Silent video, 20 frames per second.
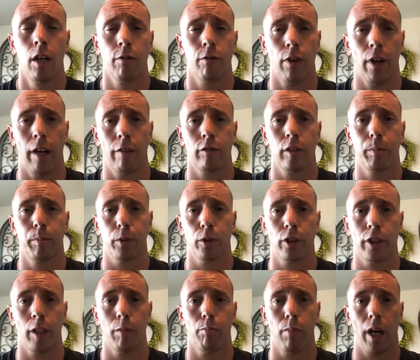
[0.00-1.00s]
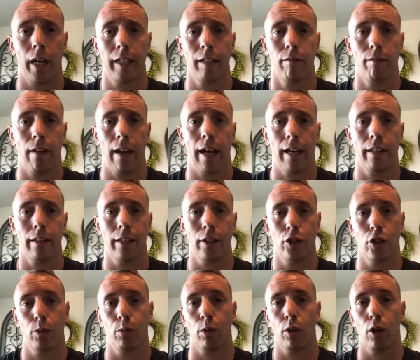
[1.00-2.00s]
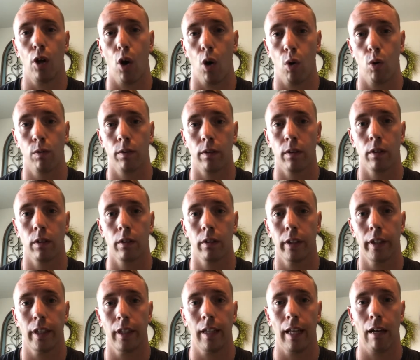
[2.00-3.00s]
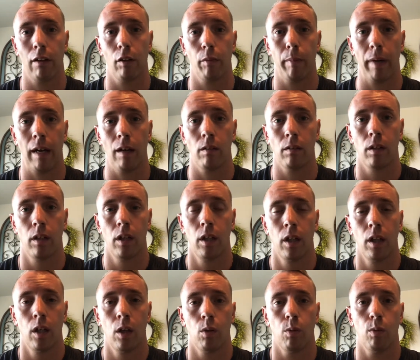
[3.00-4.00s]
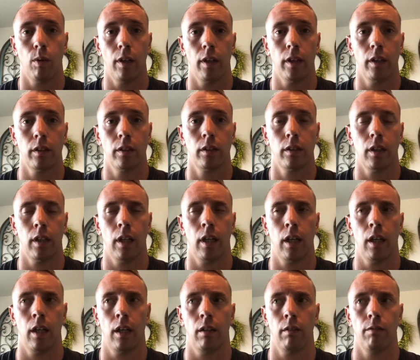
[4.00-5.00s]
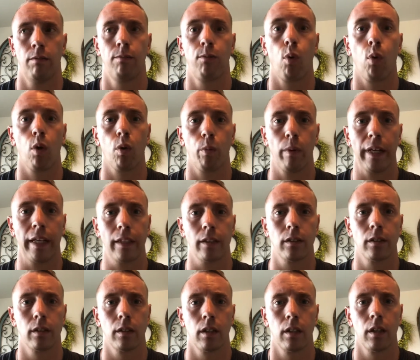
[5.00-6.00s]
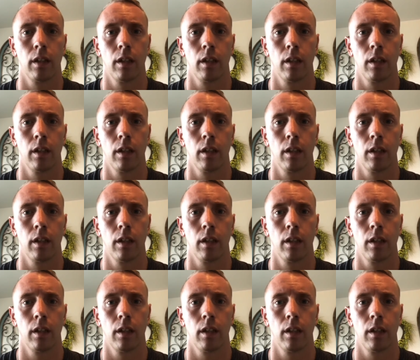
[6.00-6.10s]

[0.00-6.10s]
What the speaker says: for every % body fat that you were over the allowed amount was 4 weeks